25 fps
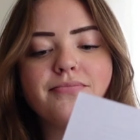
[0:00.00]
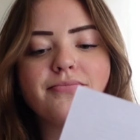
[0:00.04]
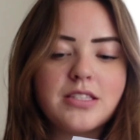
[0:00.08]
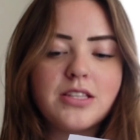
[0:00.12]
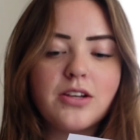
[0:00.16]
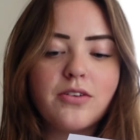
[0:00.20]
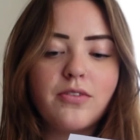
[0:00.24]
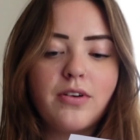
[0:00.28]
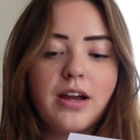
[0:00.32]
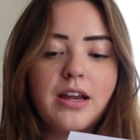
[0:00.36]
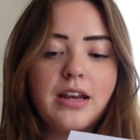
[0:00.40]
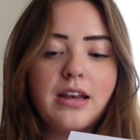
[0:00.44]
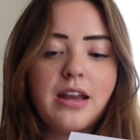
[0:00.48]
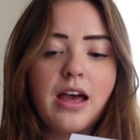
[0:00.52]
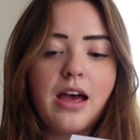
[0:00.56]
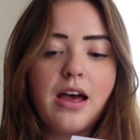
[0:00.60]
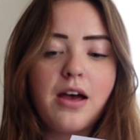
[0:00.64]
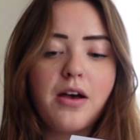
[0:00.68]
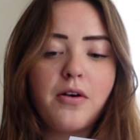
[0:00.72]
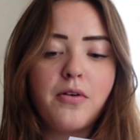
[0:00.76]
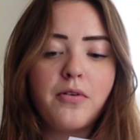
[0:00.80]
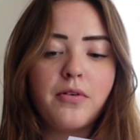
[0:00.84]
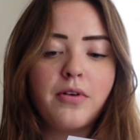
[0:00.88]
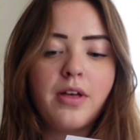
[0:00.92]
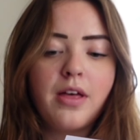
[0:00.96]
So right
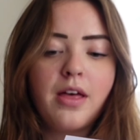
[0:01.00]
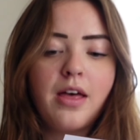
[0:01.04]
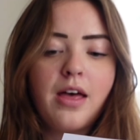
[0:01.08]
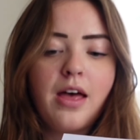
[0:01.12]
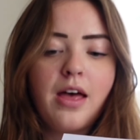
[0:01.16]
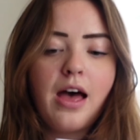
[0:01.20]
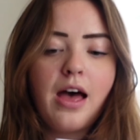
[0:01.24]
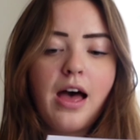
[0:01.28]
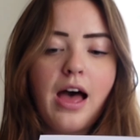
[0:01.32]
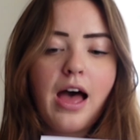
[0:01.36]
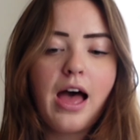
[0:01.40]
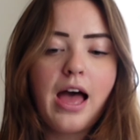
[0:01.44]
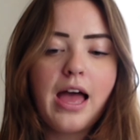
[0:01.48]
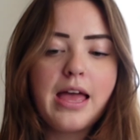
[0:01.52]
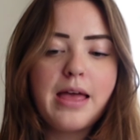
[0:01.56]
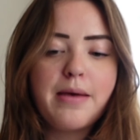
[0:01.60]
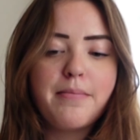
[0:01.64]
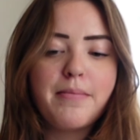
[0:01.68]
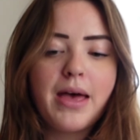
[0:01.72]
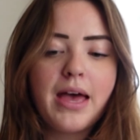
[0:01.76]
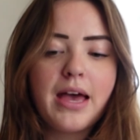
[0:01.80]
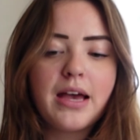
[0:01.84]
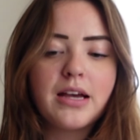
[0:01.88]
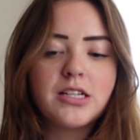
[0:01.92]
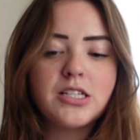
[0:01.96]
now I
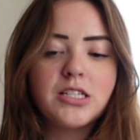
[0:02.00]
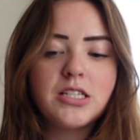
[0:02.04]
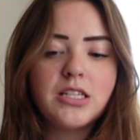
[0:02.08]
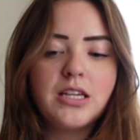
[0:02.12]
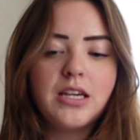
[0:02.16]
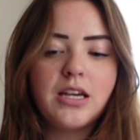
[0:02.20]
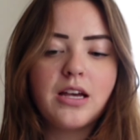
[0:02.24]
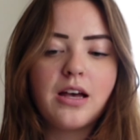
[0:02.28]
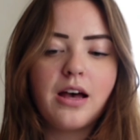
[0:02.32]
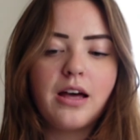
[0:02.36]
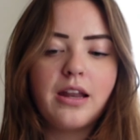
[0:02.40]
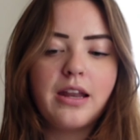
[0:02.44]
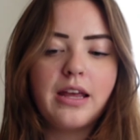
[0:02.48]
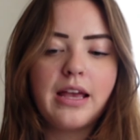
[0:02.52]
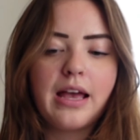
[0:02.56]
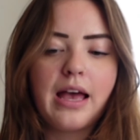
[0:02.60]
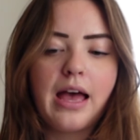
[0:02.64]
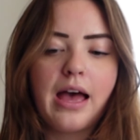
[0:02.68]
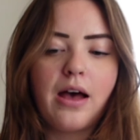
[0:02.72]
am actually cutting